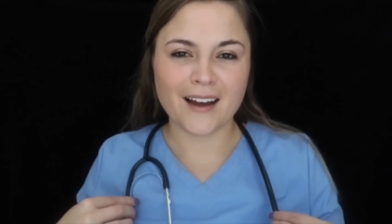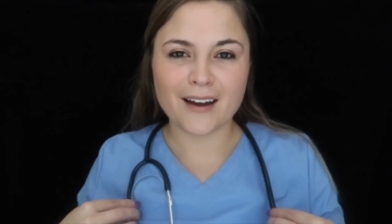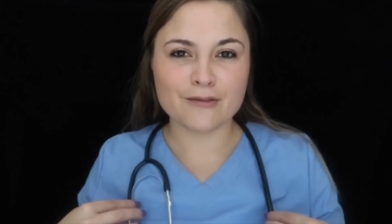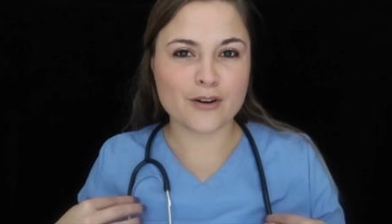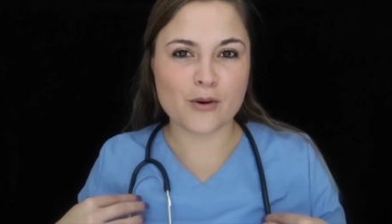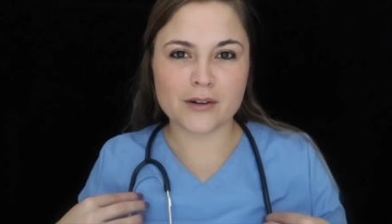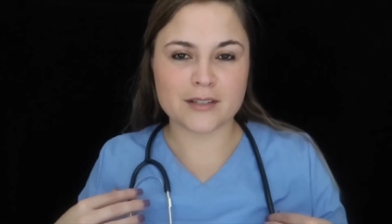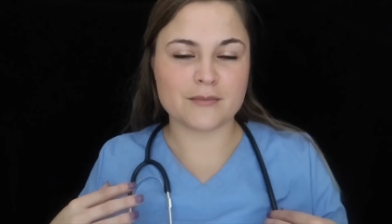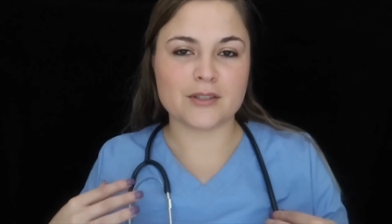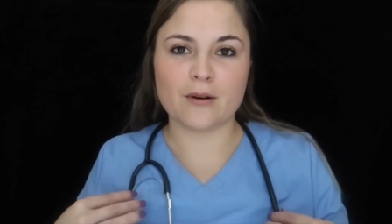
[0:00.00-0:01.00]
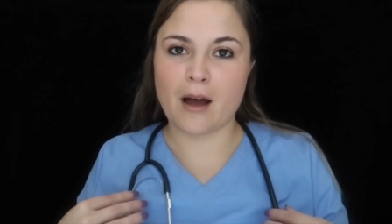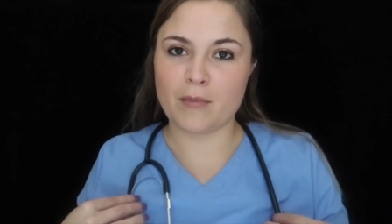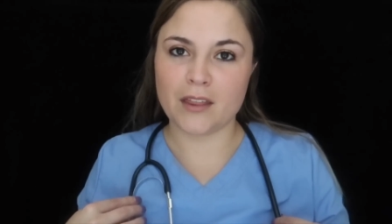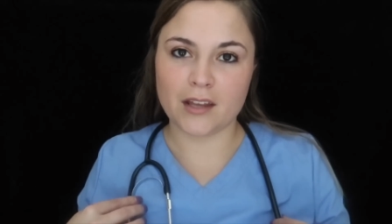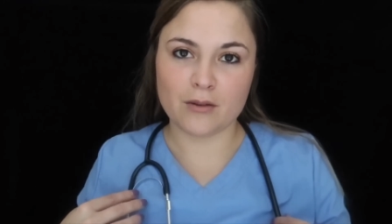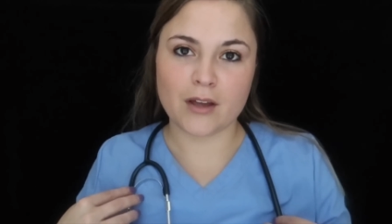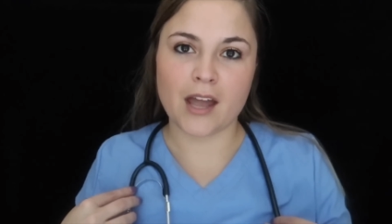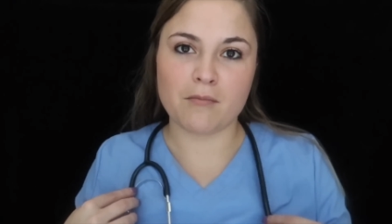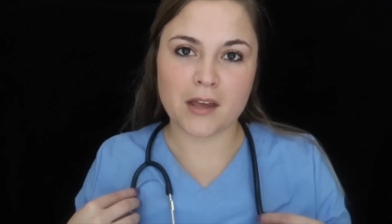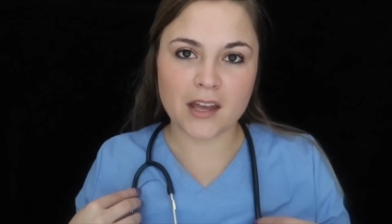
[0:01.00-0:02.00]
Yeah, of course. I'm so happy that
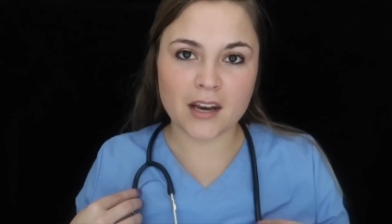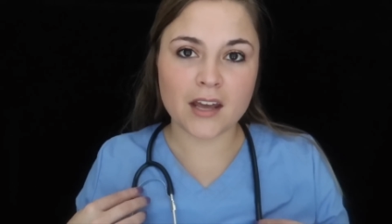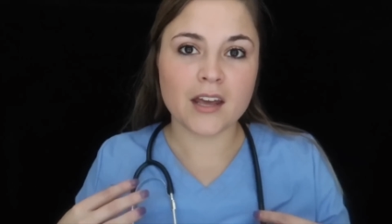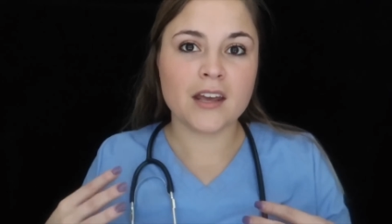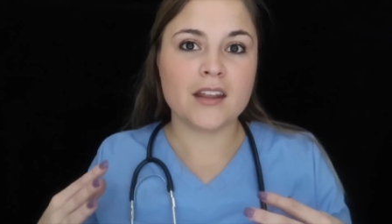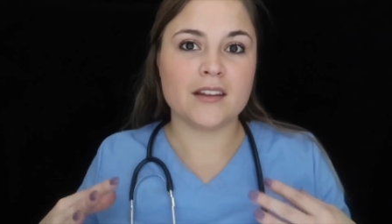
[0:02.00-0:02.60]
you came in.